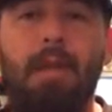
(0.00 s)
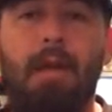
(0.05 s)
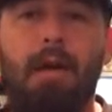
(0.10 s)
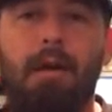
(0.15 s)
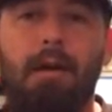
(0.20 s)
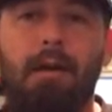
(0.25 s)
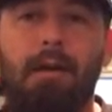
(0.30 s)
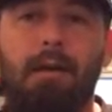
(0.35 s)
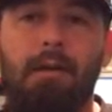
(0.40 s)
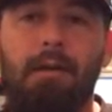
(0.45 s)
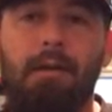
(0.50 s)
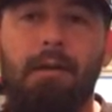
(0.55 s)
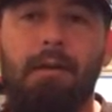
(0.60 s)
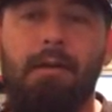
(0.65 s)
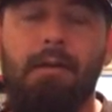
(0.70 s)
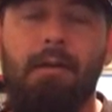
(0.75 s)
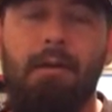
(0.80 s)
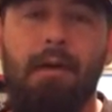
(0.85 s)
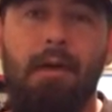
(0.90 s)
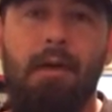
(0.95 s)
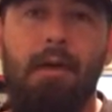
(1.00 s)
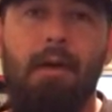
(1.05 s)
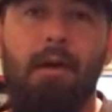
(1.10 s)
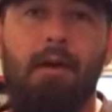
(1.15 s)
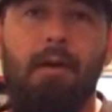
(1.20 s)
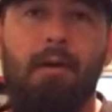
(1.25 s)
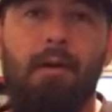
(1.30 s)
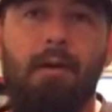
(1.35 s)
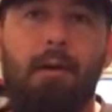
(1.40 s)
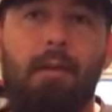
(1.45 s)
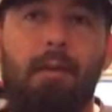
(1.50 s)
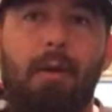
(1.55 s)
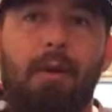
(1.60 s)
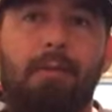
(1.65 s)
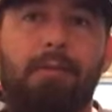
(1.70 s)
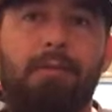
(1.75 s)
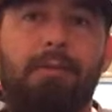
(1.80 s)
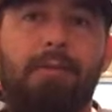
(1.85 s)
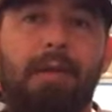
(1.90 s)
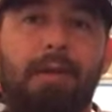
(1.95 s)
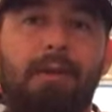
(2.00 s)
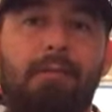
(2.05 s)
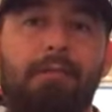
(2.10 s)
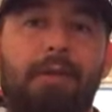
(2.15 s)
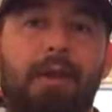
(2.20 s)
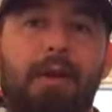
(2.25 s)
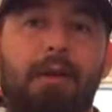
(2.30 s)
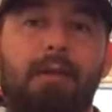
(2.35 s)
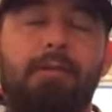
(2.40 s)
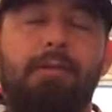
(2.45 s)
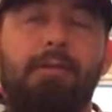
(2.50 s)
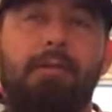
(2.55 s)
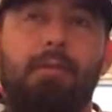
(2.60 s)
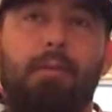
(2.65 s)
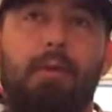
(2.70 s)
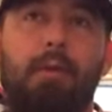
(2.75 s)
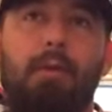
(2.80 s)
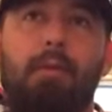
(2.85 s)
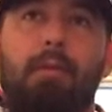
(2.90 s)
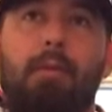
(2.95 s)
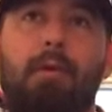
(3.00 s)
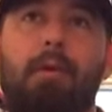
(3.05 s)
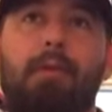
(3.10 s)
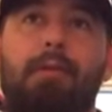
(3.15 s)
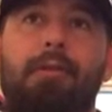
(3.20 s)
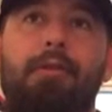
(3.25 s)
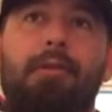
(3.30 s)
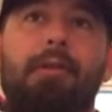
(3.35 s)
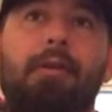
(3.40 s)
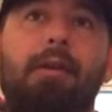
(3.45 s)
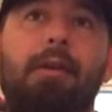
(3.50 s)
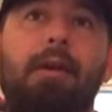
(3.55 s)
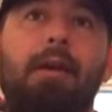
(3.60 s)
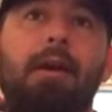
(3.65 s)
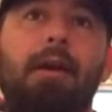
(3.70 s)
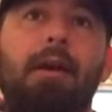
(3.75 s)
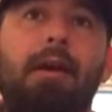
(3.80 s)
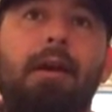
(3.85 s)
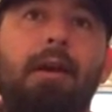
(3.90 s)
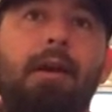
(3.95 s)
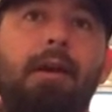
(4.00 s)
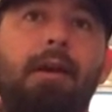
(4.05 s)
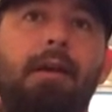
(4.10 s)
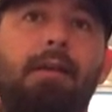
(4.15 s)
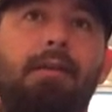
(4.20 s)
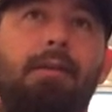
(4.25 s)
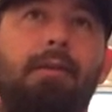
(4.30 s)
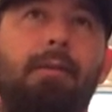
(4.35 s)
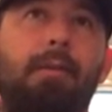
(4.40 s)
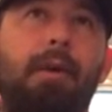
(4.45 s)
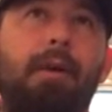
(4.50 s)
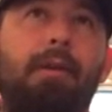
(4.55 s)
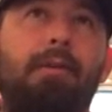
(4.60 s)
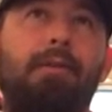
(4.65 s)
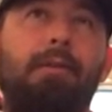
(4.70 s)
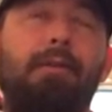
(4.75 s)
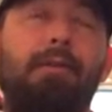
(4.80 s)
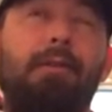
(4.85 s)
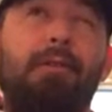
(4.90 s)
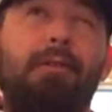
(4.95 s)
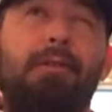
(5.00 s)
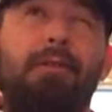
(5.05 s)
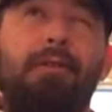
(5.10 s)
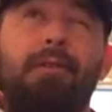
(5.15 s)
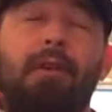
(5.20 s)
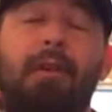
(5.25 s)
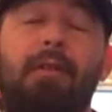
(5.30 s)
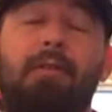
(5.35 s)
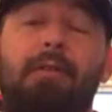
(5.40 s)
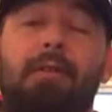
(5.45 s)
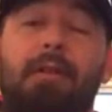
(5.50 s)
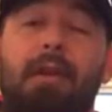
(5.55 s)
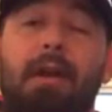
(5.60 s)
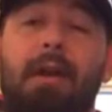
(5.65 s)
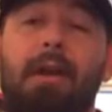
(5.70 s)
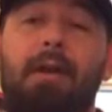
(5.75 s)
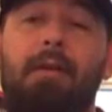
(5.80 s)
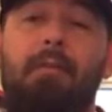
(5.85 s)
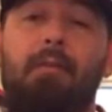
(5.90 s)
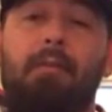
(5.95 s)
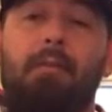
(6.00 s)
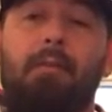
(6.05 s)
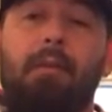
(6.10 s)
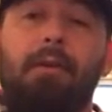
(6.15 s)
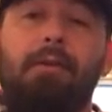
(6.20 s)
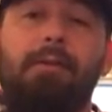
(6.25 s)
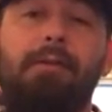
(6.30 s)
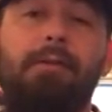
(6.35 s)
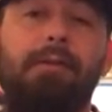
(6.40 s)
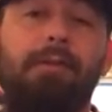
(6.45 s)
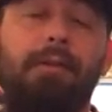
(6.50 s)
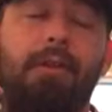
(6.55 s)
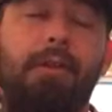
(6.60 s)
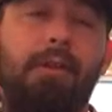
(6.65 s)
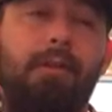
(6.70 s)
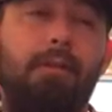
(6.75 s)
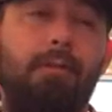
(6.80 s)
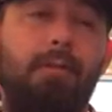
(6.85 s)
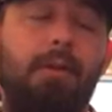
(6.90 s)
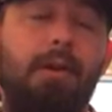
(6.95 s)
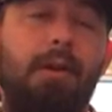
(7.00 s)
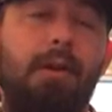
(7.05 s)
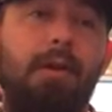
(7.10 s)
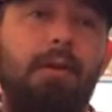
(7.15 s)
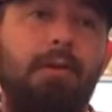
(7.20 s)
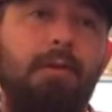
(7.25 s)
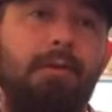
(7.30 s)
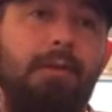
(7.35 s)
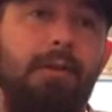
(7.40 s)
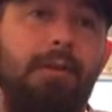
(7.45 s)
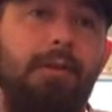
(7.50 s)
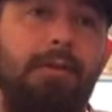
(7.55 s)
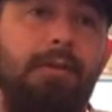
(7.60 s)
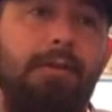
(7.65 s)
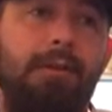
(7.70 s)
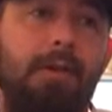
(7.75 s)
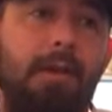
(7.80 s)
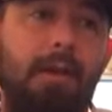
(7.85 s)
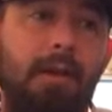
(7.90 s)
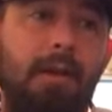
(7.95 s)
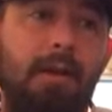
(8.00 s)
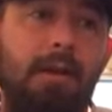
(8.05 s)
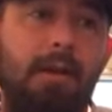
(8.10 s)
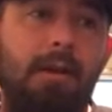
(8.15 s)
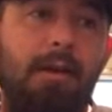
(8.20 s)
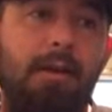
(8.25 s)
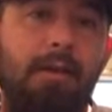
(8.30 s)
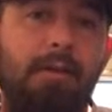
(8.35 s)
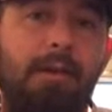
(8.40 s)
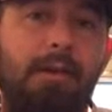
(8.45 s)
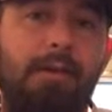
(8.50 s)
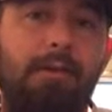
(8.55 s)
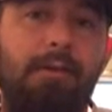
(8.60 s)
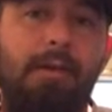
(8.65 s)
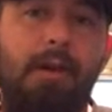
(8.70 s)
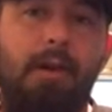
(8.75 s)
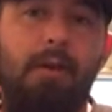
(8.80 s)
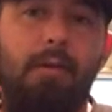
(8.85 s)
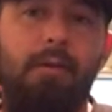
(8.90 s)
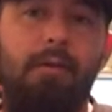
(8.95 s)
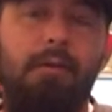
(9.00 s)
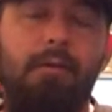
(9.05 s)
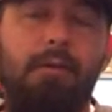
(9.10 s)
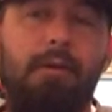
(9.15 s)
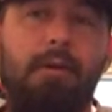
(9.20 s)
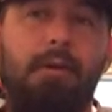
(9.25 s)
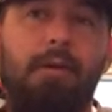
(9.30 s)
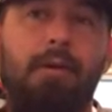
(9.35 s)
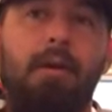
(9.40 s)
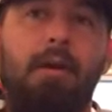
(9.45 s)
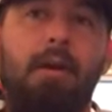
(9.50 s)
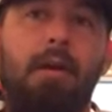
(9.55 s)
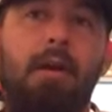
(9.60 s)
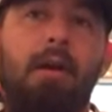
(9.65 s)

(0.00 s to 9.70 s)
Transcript: and about 10,000 per month at about the 7 to 8 months that it's been out. That's not real good.